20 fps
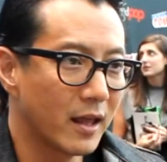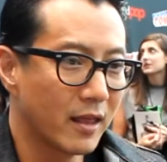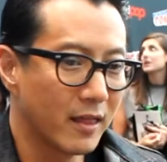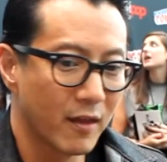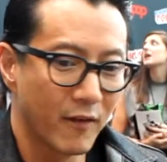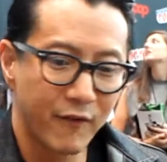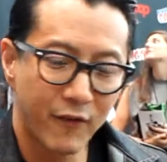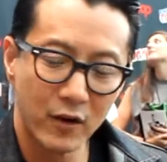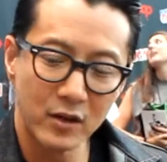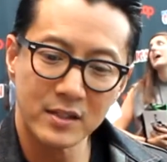
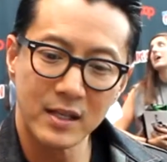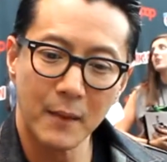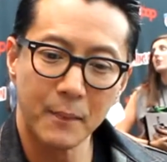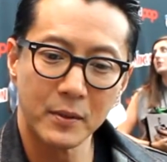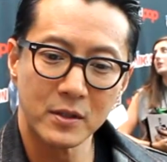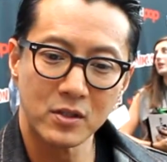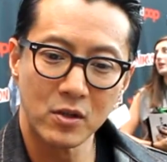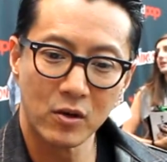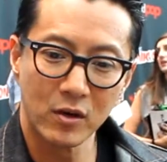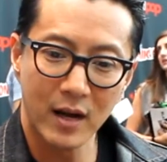the first
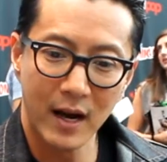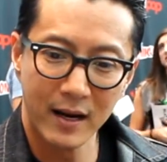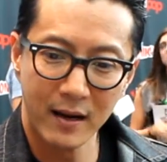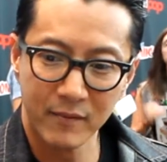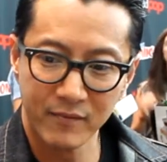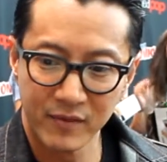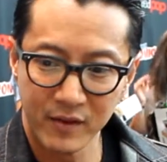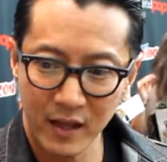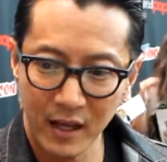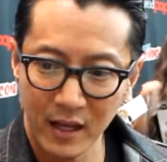episode kind
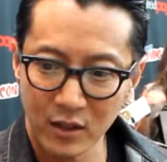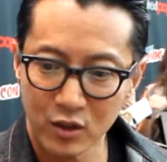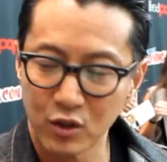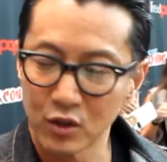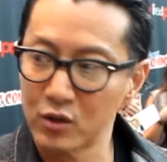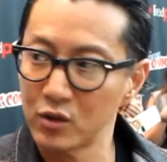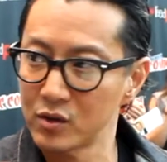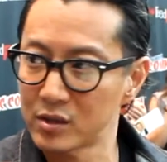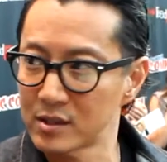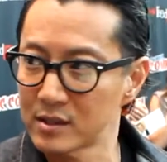of
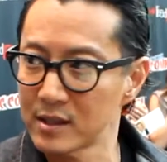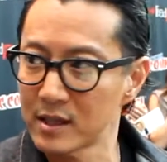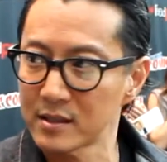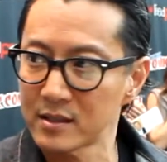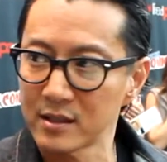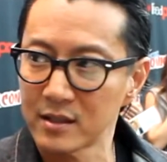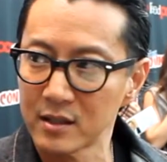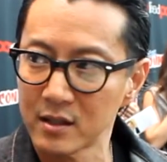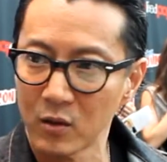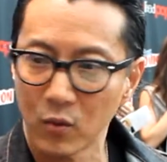introduces
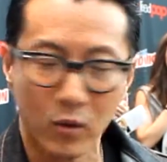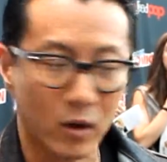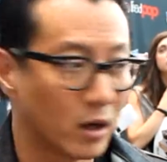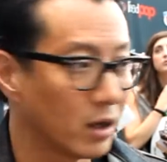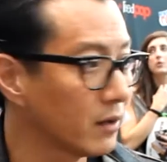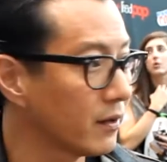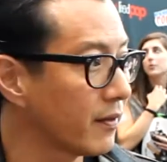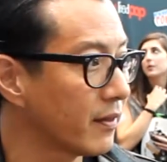us into the world,